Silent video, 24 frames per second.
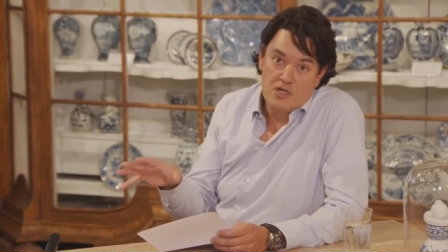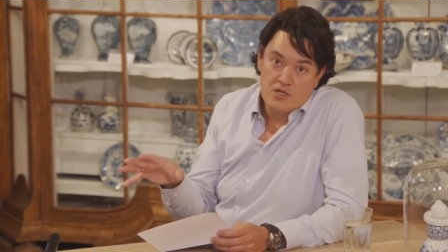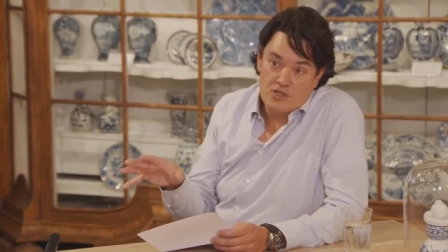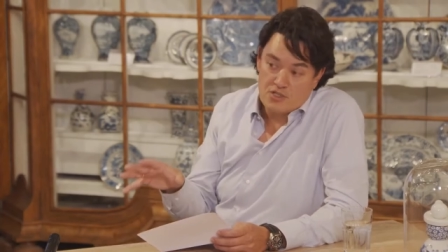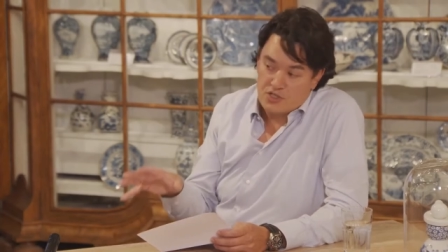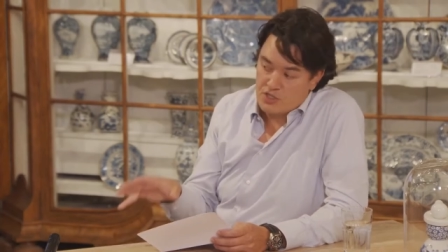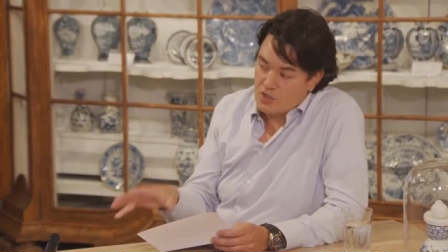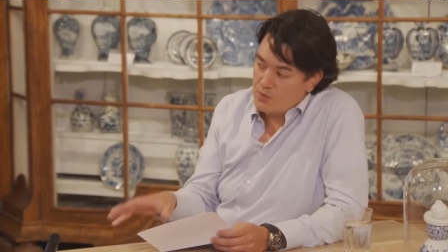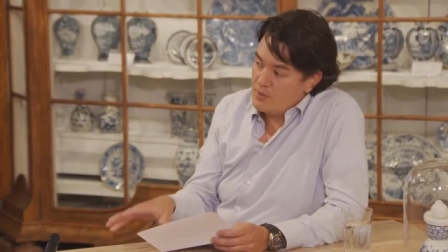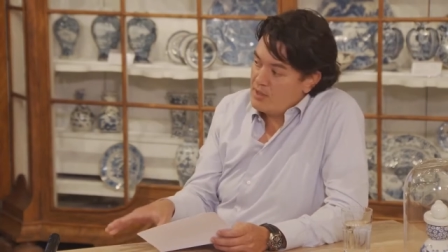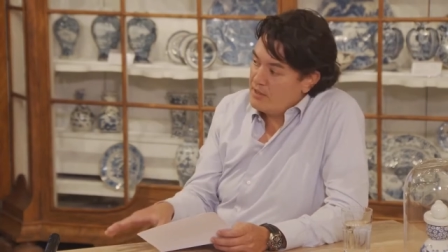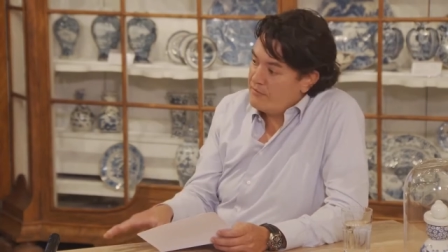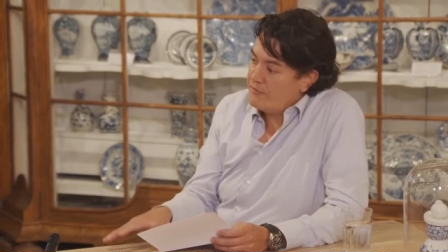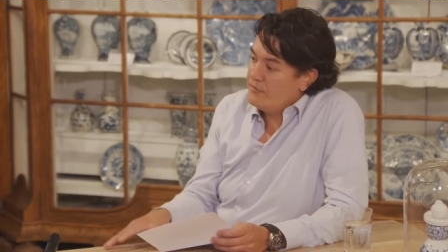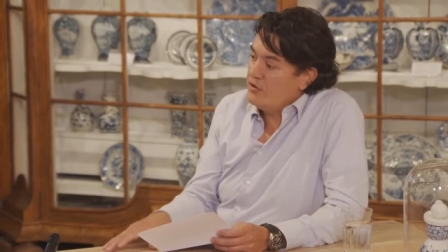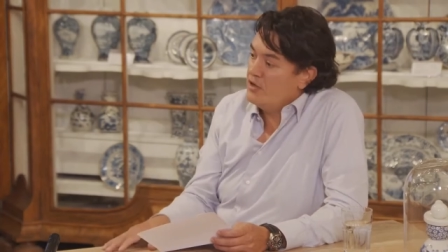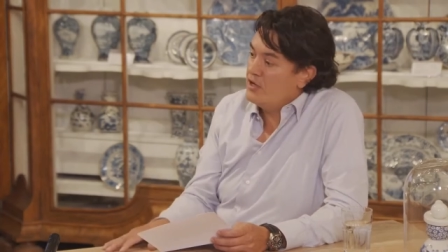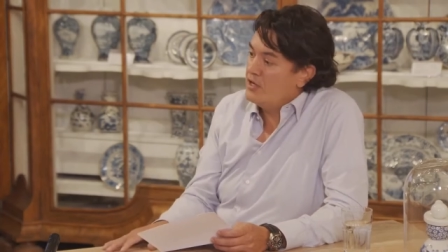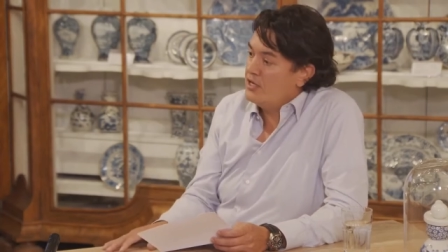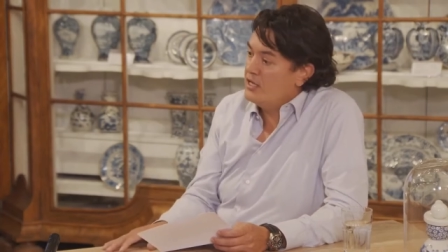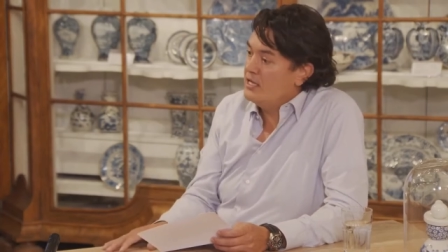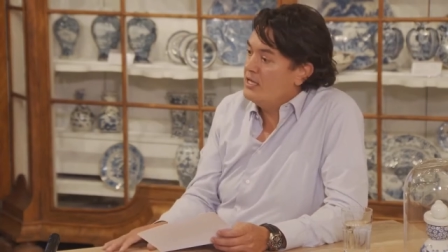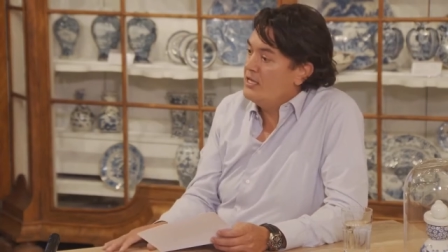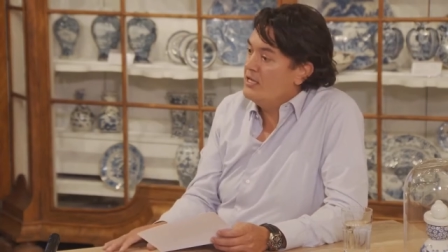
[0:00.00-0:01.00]
So if
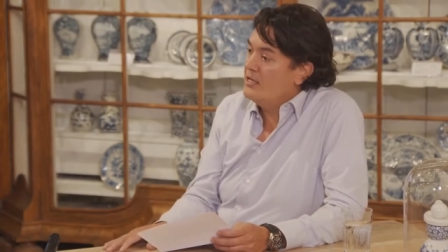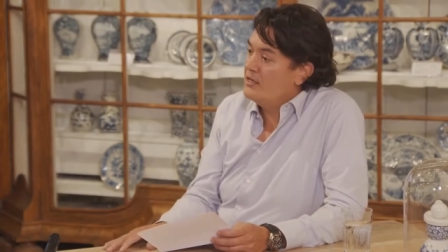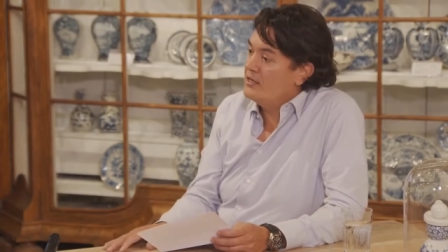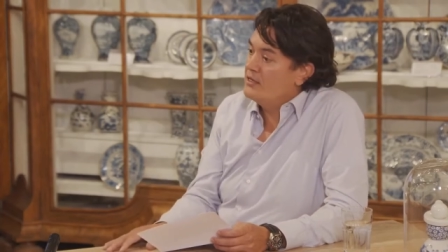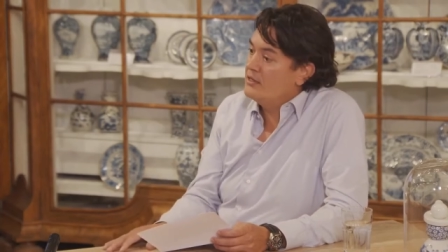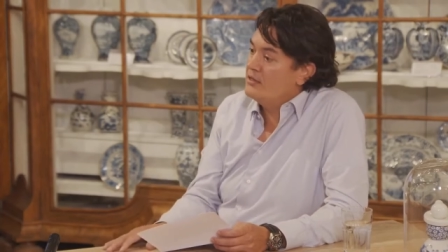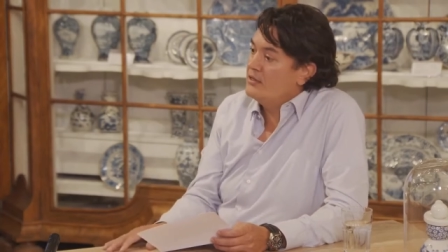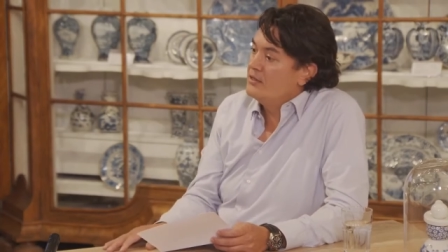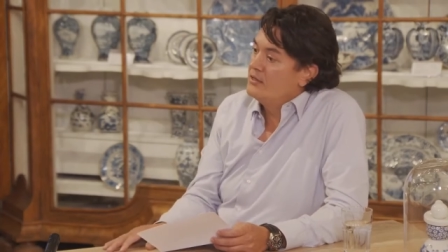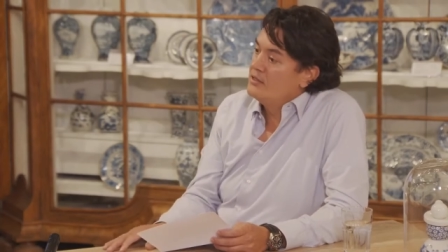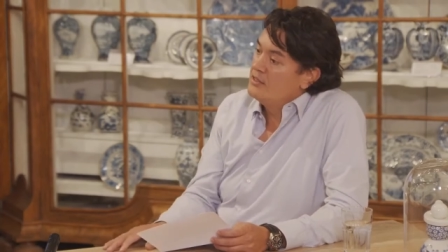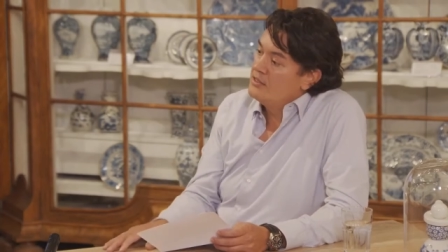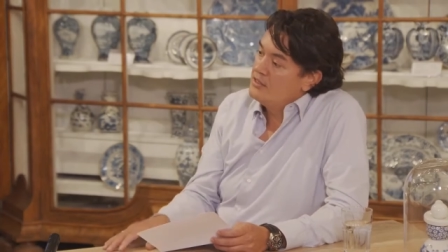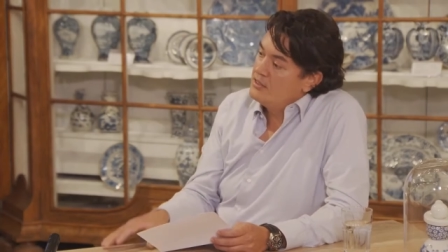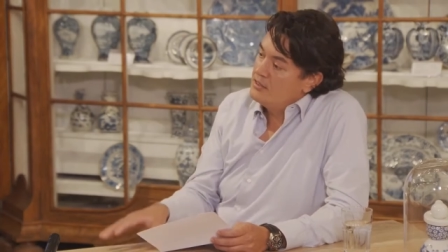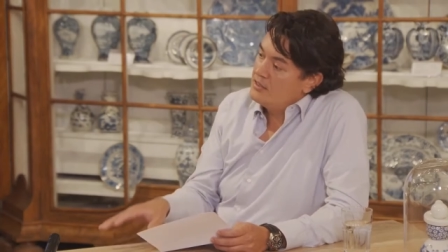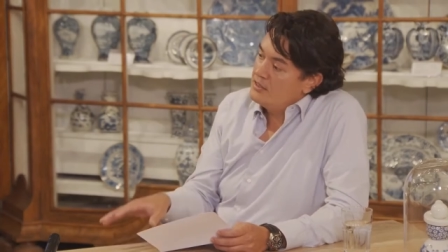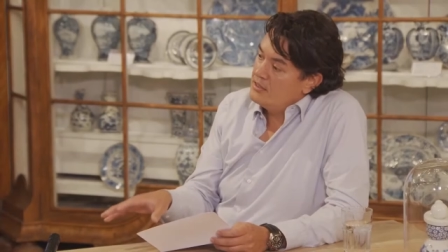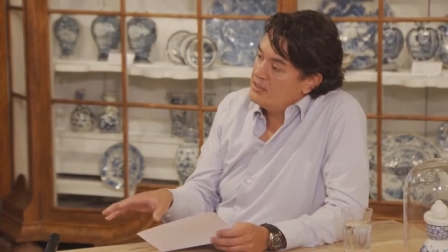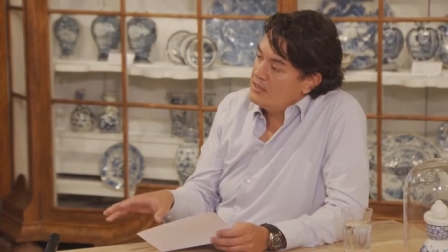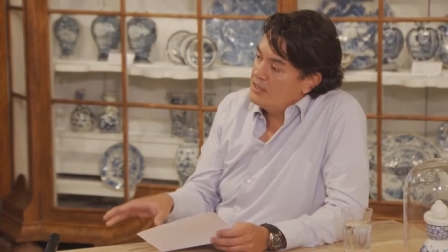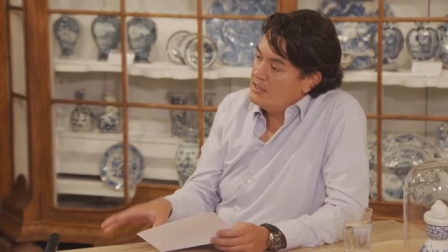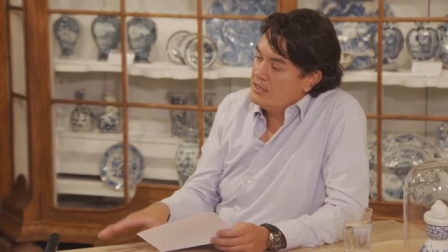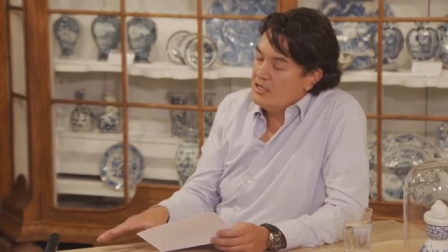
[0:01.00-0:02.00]
you're here uh,